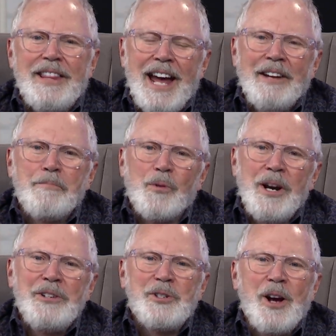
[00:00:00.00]
that
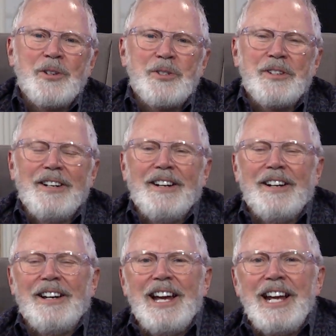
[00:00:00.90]
brings us
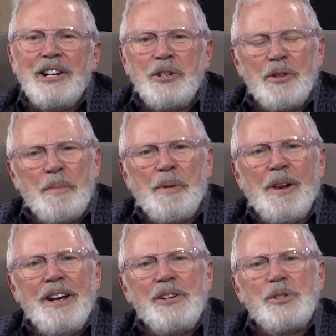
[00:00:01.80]
into the
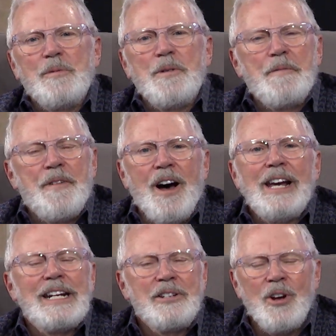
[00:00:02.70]
place of
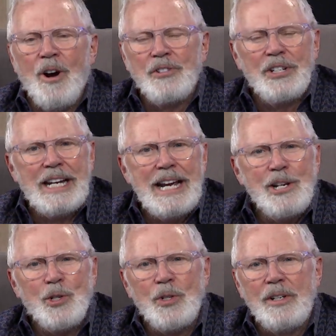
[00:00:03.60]
divine
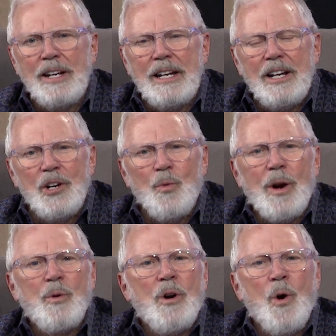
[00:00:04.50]
intoxication,
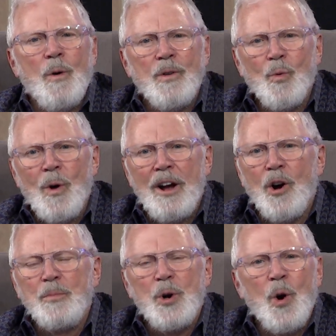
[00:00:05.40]
where we're
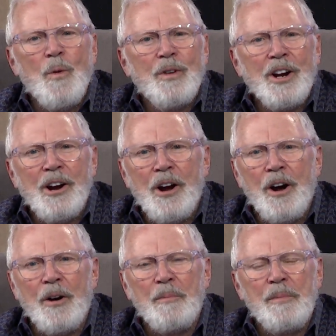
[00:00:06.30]
overwhelmed,
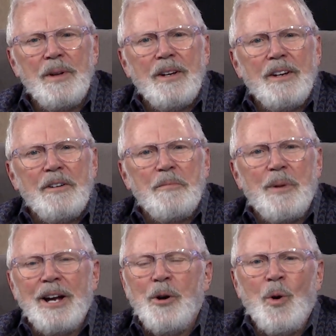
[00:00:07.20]
overcome
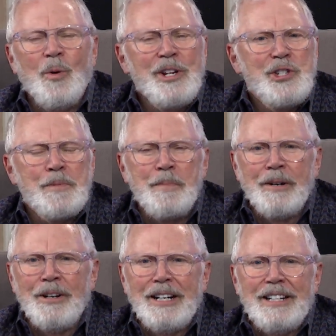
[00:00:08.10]
by Holy
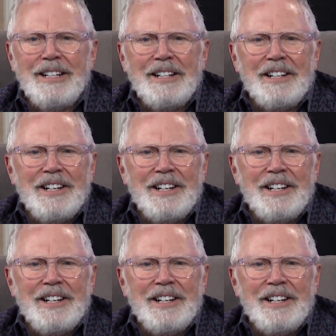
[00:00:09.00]
Spirit.